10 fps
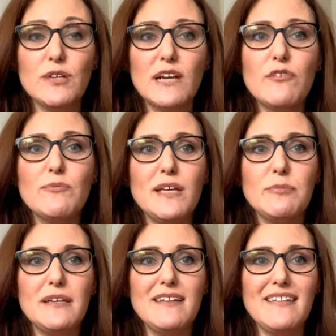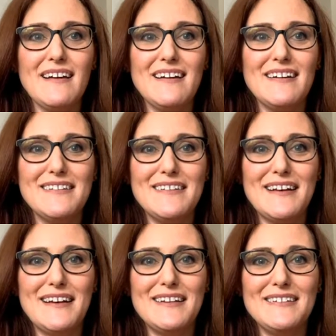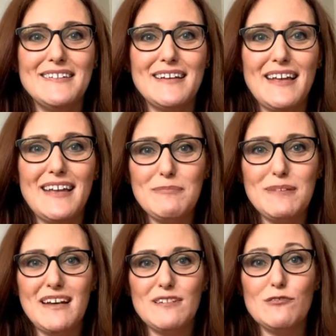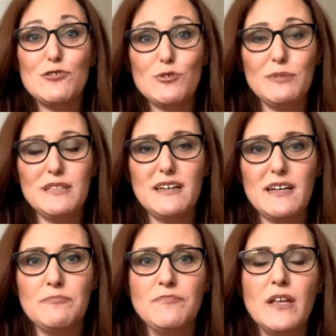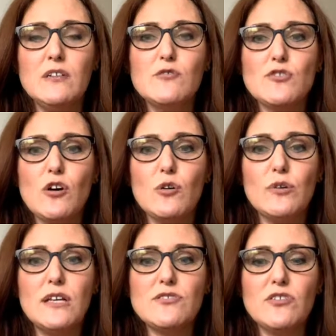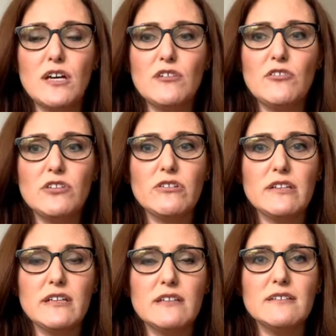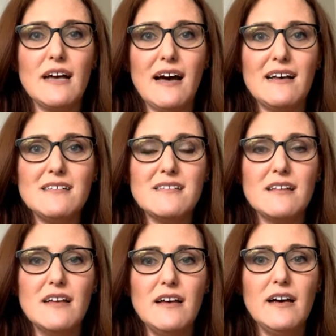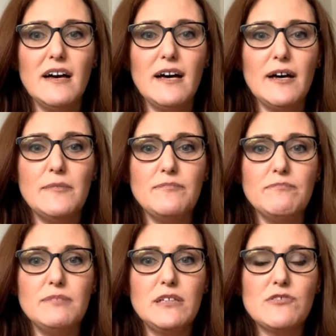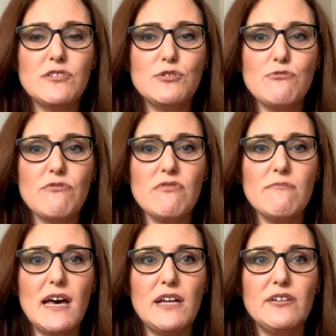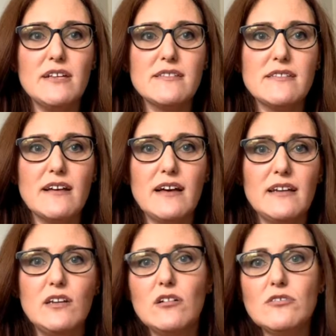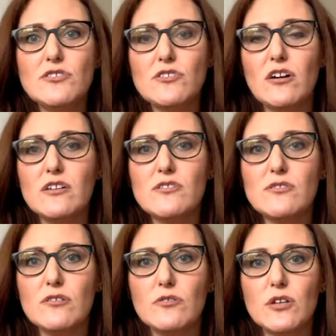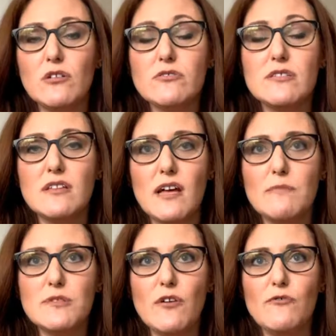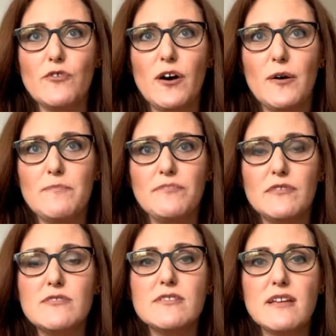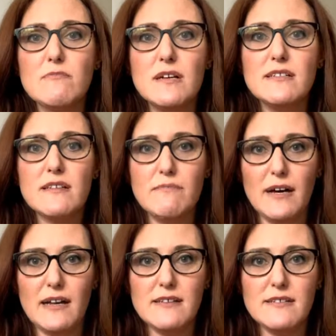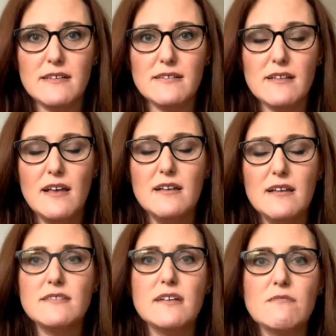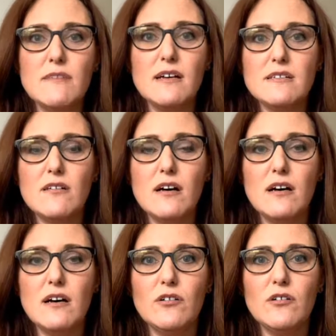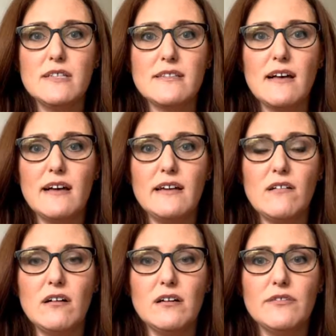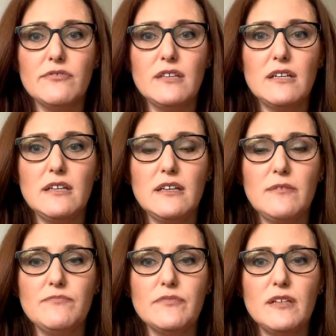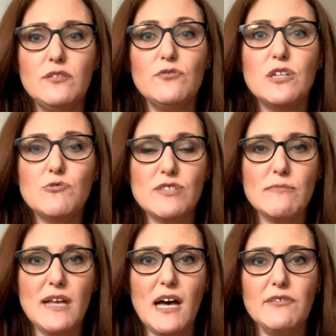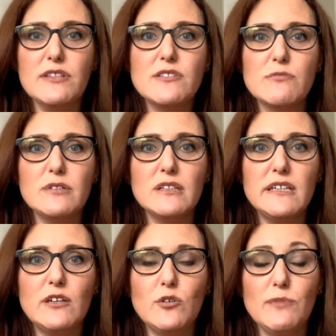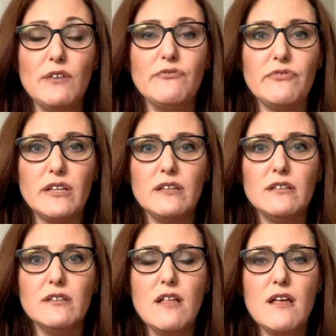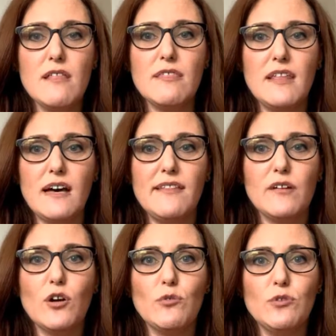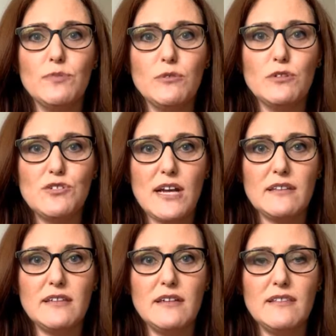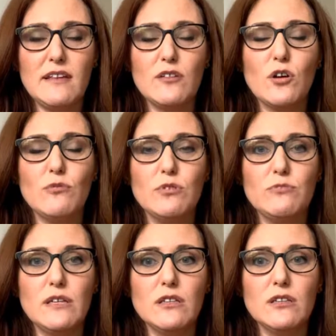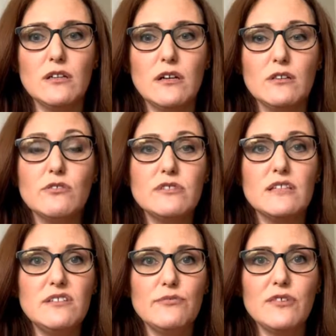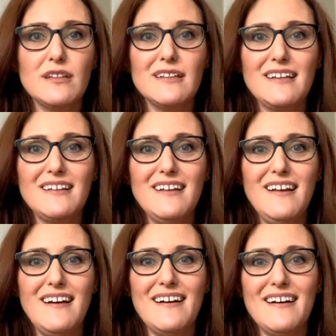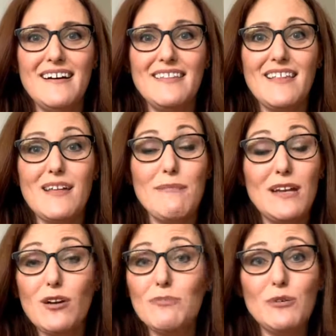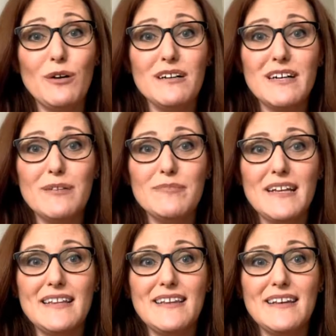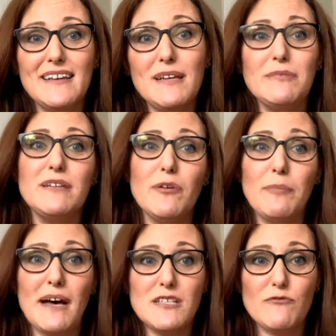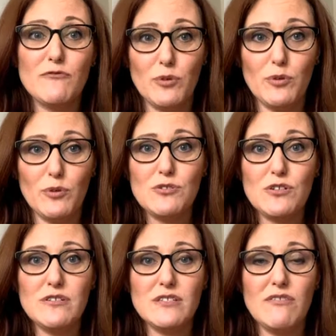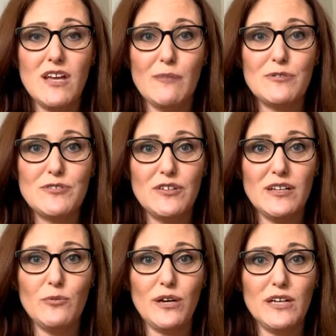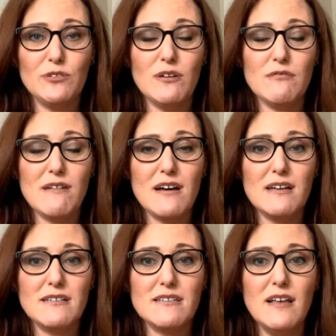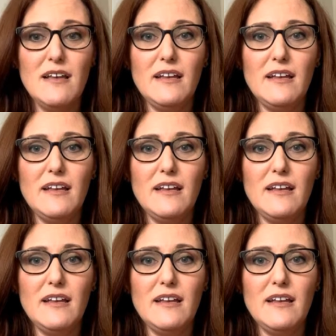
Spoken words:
whatever it may be that can be done or should be done. So it's not a Herculean task, because the truth of the matter is that it all stems from stigmas and biases. Stigmas on the side of the individuals that may have a disability, who may feel that they're going to be rejected, that they're going to be looked at differently, that they may not be welcomed, and that they may be even passed for promotions if the opportunity were to arise.